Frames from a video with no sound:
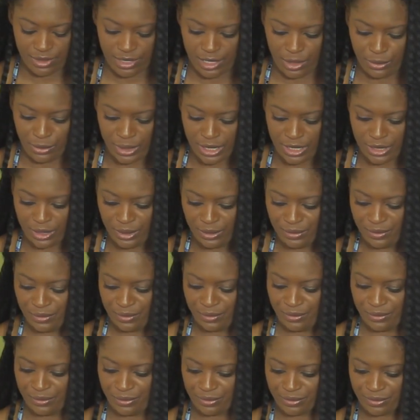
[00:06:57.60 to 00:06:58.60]
There we go.
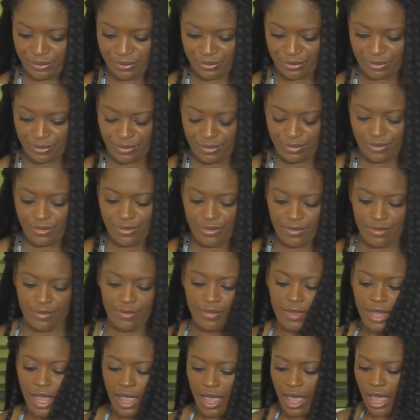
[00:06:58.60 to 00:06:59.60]

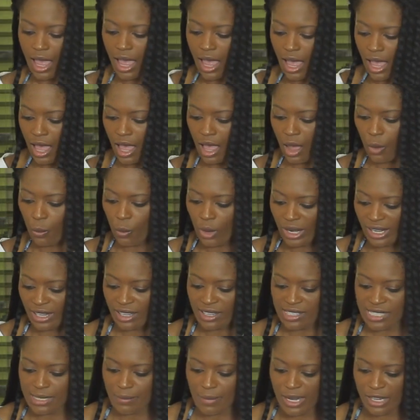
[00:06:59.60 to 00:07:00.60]
What
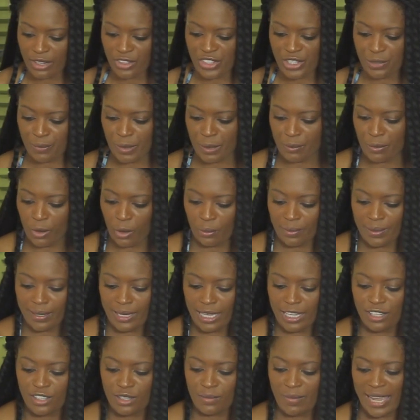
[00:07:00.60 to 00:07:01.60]
else am I going to be
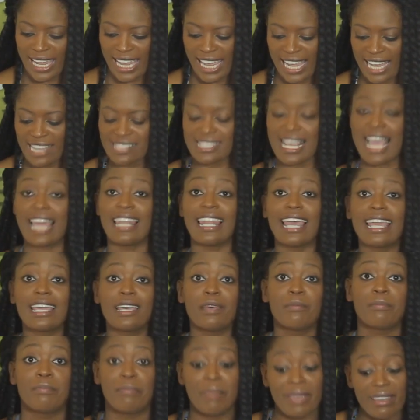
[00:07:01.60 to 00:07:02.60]
popping into my eggs? I like
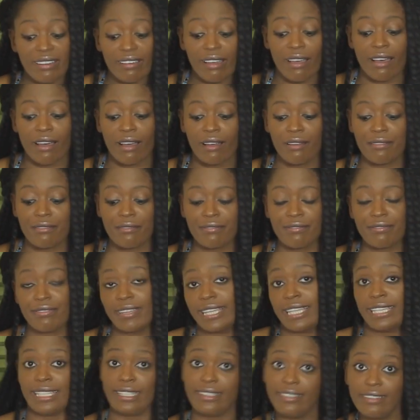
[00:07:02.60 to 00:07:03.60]
a bit of
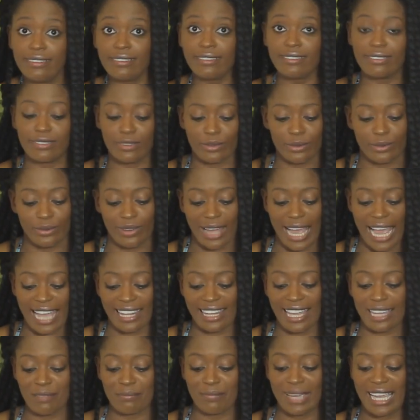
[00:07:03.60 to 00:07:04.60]
heat, so I
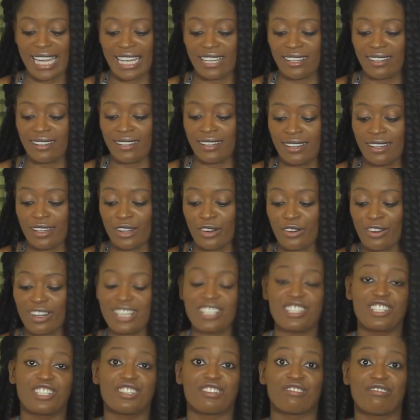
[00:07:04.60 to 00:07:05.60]
like my
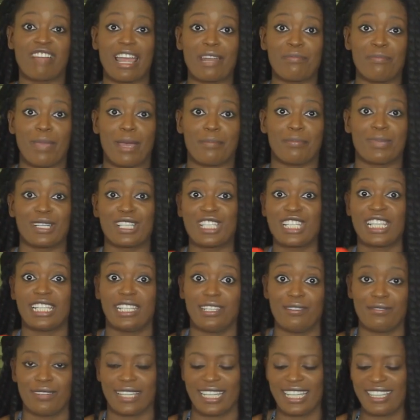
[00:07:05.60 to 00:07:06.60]
crushed red pepper
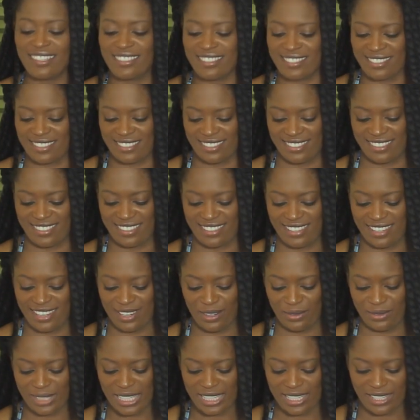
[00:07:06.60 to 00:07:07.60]
chili flakes.
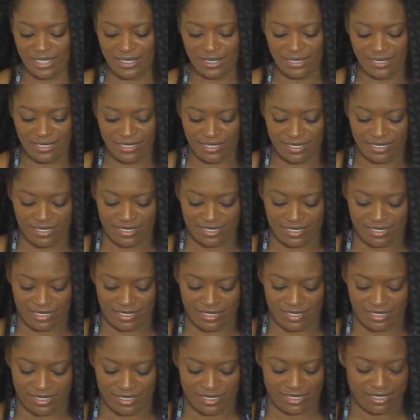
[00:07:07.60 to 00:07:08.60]
There we go.
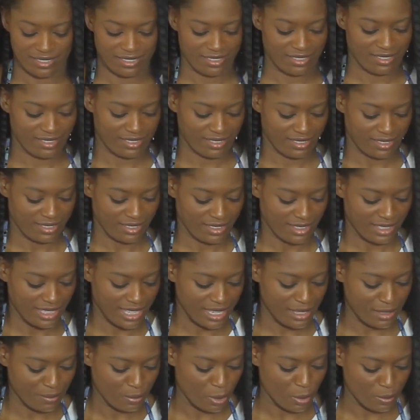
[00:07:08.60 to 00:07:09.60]

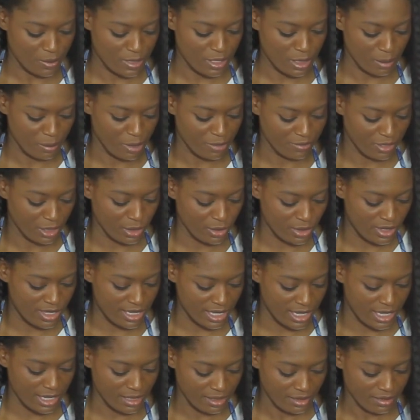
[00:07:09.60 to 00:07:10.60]
Let's pop some of those
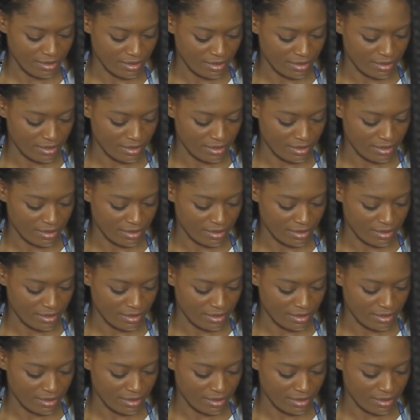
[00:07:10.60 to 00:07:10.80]
in.